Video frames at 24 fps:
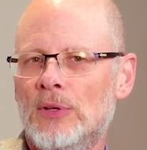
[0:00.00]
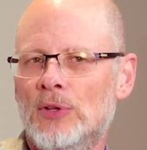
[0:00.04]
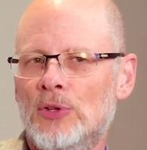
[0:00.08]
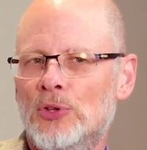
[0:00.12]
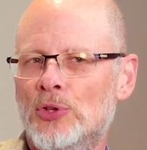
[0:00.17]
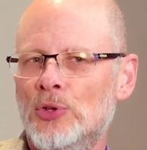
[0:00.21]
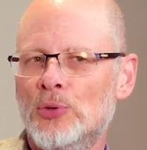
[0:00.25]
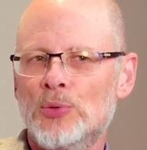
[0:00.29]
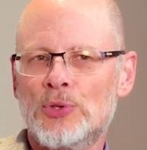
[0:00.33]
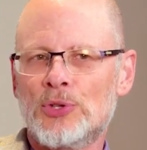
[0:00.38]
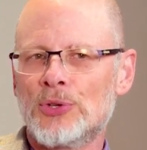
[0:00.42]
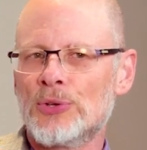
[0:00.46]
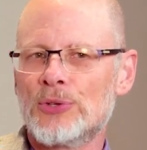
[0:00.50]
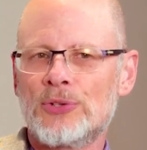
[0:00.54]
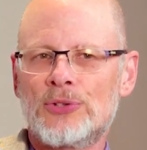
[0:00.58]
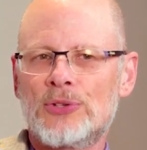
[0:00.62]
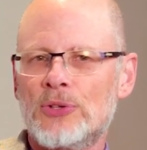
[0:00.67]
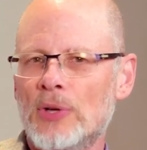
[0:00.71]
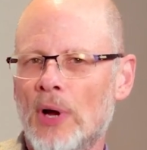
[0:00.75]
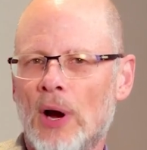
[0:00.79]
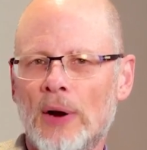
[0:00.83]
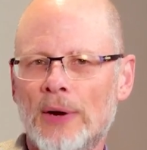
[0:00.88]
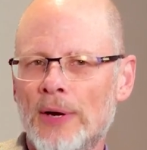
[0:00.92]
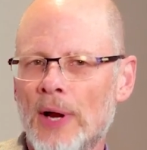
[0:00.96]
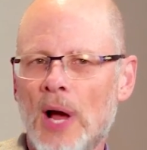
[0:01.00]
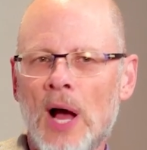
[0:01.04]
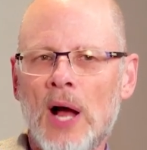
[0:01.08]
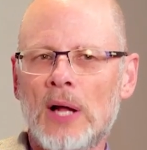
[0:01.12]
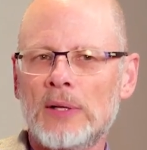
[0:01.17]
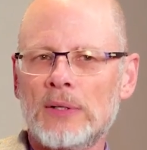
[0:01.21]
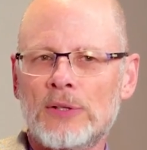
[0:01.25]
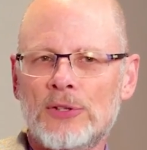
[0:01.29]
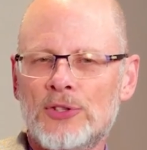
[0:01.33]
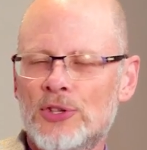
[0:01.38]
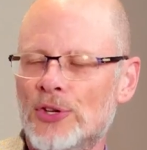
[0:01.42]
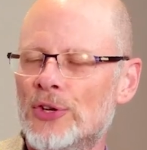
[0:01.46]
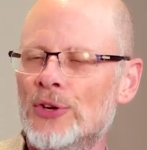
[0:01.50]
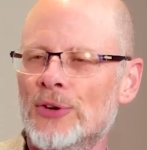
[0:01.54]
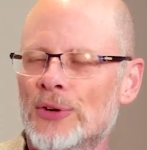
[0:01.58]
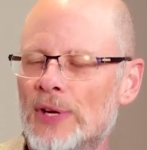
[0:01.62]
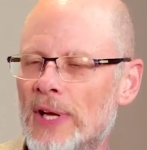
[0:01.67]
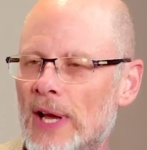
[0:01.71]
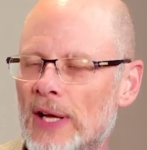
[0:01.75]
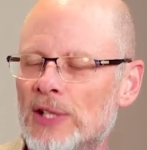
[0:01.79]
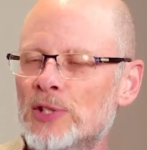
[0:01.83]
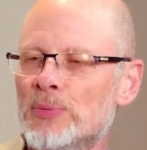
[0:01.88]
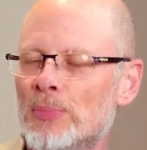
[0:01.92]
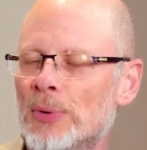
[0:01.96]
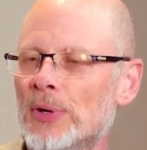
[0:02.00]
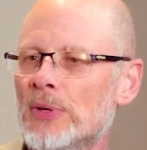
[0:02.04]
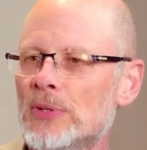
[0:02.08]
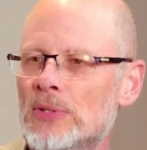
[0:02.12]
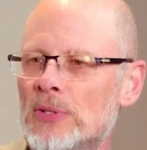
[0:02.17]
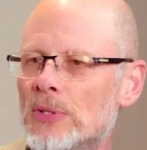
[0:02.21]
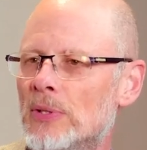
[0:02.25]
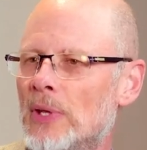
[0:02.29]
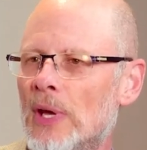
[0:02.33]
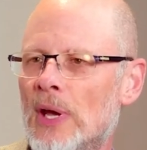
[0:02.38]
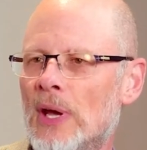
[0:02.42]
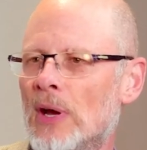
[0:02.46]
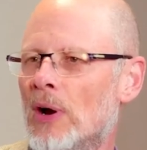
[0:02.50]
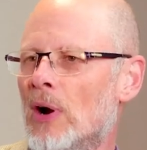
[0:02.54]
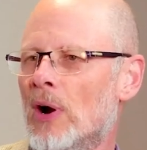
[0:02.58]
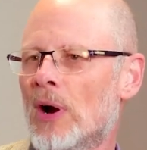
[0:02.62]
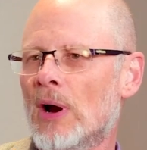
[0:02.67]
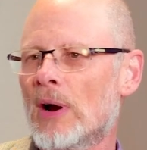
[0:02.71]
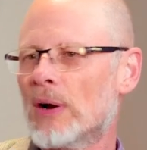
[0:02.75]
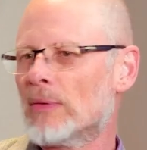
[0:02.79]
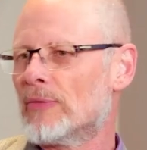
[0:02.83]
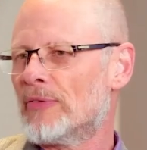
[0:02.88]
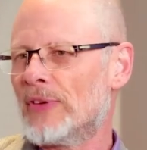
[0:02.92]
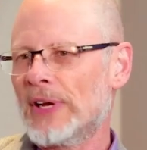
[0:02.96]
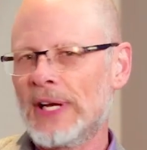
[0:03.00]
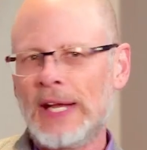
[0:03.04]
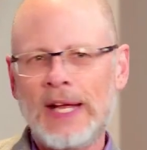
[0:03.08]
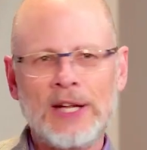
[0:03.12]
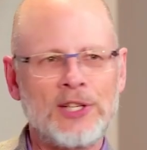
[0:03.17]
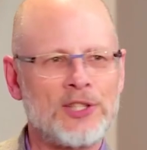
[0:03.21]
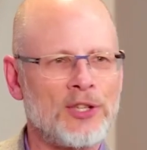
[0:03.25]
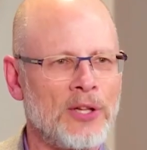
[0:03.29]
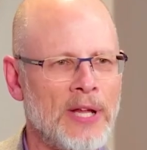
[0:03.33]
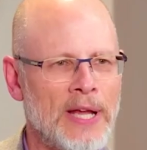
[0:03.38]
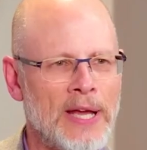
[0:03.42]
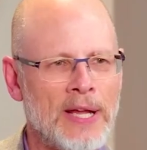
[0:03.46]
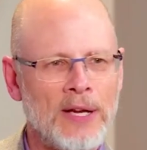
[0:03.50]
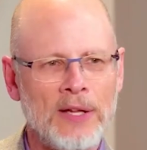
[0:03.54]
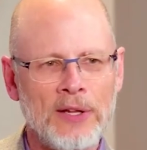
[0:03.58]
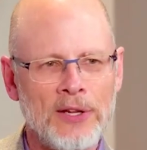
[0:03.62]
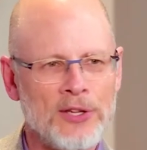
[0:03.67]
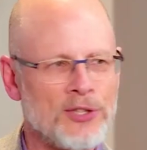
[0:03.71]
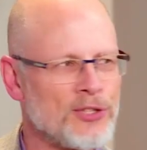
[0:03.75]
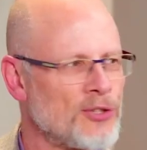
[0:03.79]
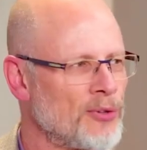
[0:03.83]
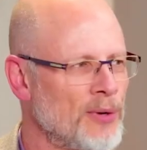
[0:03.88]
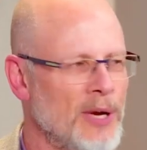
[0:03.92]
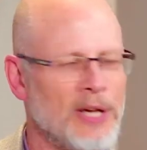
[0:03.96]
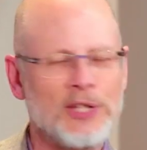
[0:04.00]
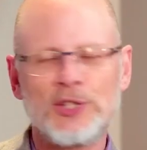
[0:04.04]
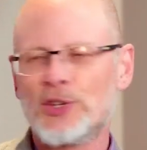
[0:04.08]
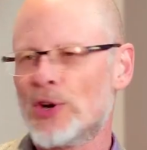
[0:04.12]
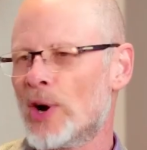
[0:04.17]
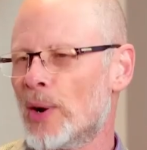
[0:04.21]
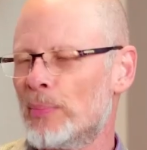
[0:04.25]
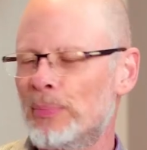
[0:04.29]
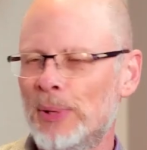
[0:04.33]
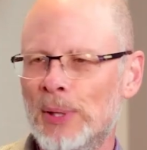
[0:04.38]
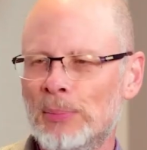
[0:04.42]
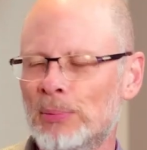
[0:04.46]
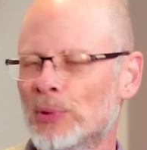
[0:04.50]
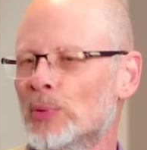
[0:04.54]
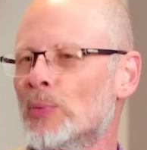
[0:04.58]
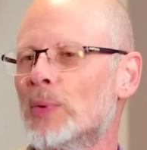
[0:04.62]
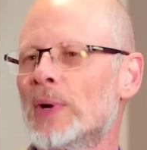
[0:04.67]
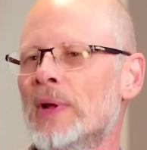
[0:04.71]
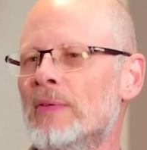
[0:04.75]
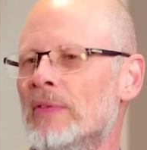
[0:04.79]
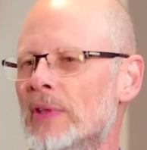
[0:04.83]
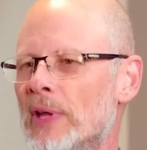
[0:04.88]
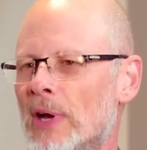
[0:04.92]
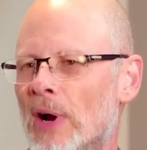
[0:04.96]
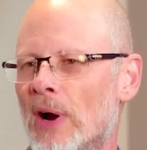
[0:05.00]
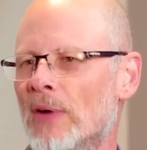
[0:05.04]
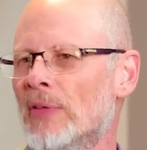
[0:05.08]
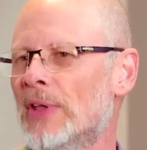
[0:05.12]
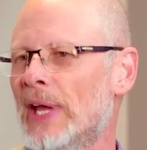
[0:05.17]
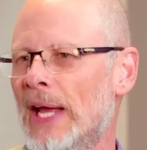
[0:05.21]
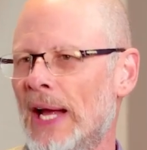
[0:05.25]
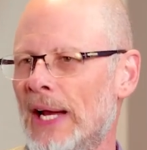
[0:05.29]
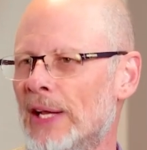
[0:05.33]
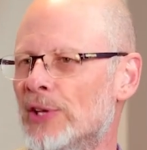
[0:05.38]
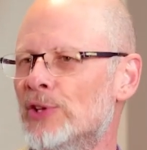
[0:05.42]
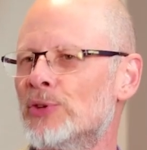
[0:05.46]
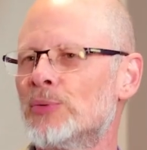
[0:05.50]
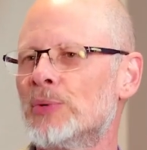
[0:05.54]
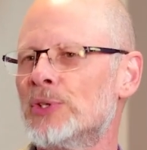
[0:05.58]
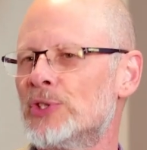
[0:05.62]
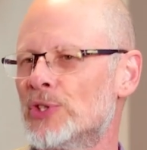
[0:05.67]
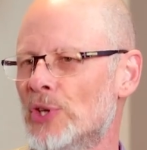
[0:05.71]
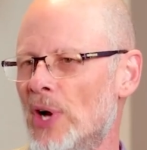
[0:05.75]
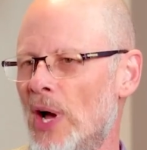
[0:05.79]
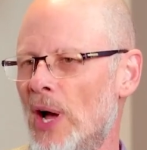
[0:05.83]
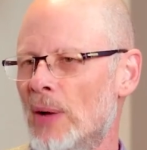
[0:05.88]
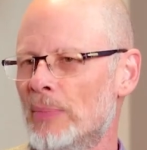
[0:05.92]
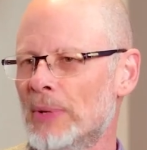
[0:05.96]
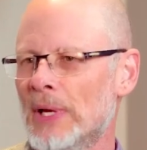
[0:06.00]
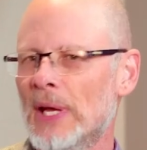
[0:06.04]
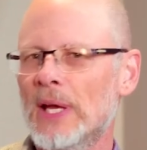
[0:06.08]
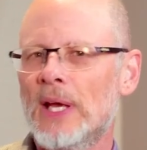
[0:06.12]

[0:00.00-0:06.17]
Users are not security experts. They are financial analysts or HR people or whatever they are. They got to do a job.